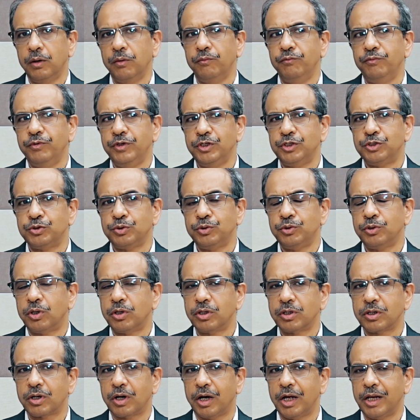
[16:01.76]
We should
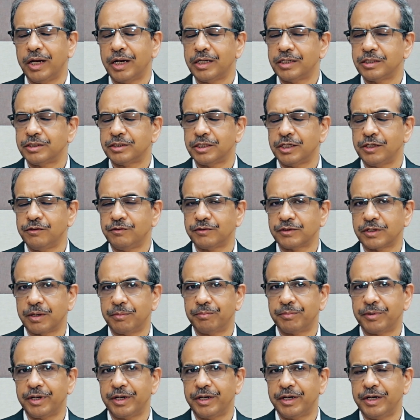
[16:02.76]
not call ourselves
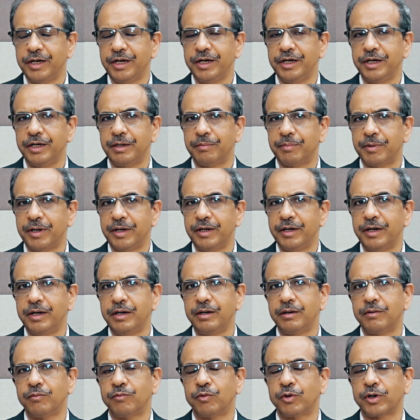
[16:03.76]
completely
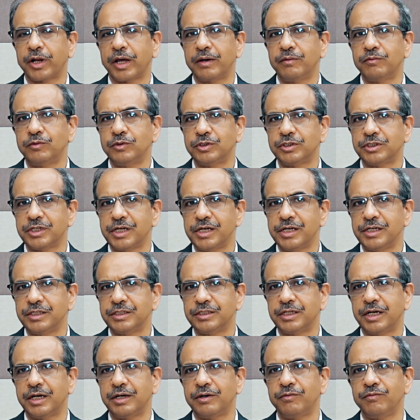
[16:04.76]
independent. What I would say
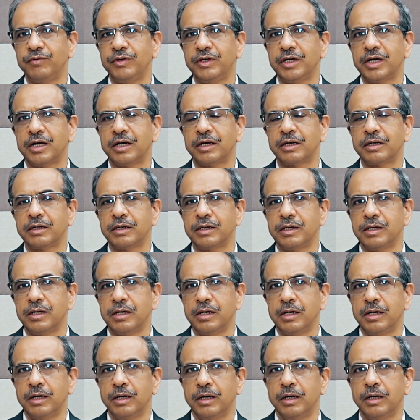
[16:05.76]
is that we are
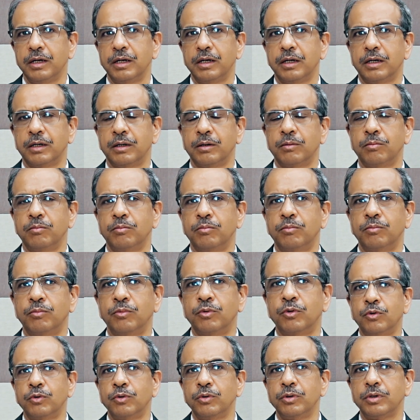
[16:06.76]

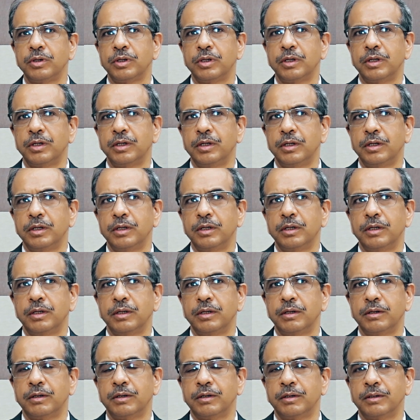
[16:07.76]
we
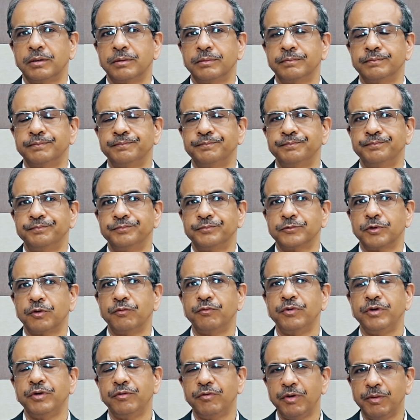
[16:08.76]

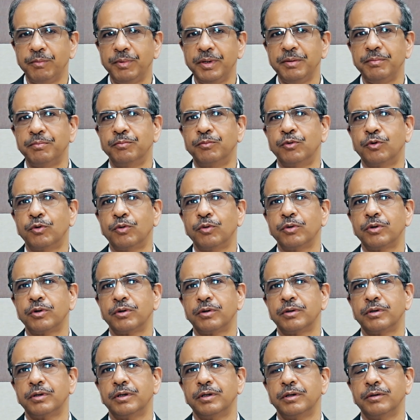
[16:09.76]
will be
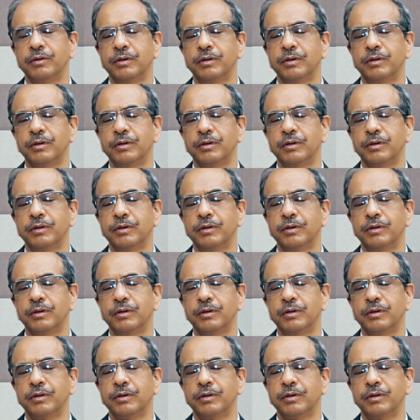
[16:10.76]
more